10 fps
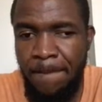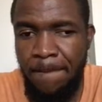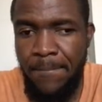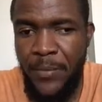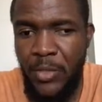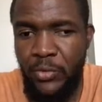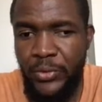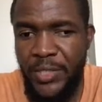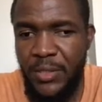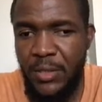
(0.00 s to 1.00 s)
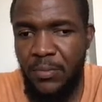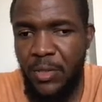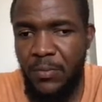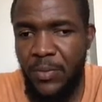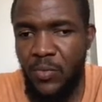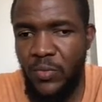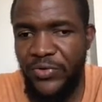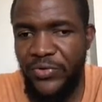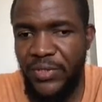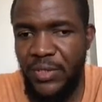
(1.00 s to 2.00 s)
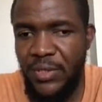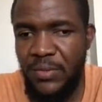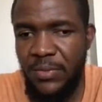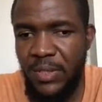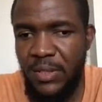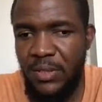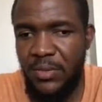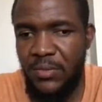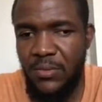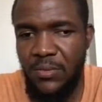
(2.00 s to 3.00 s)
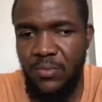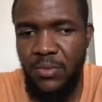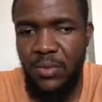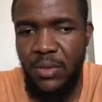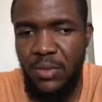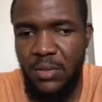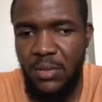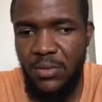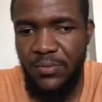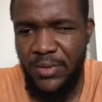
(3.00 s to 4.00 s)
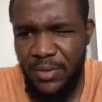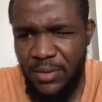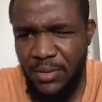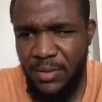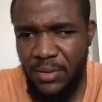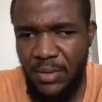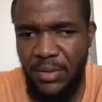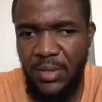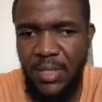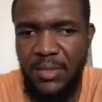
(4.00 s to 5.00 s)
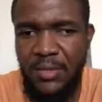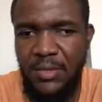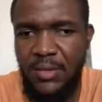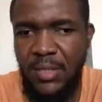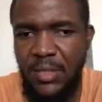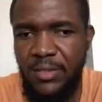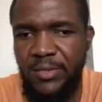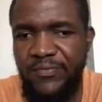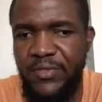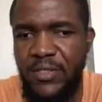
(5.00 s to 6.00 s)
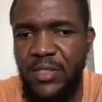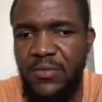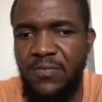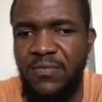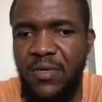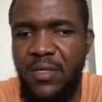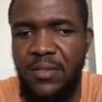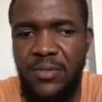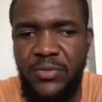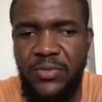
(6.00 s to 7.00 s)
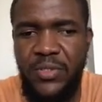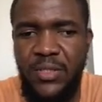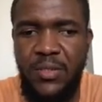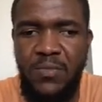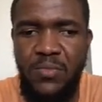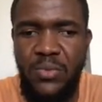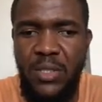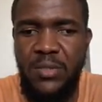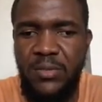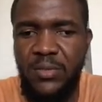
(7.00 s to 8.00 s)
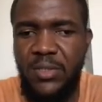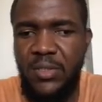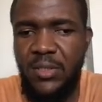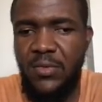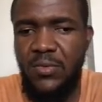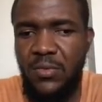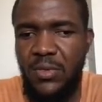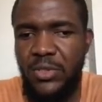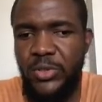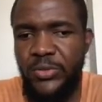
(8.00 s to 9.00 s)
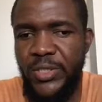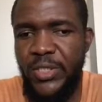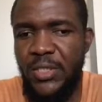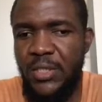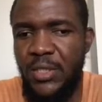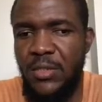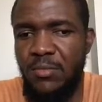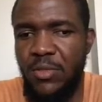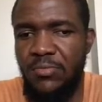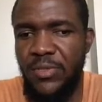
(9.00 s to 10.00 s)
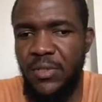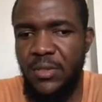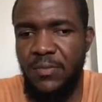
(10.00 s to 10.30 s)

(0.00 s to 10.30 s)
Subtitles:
the create zip command works similar to the build command, and that is take a definition file and create the build context. So the create zip command,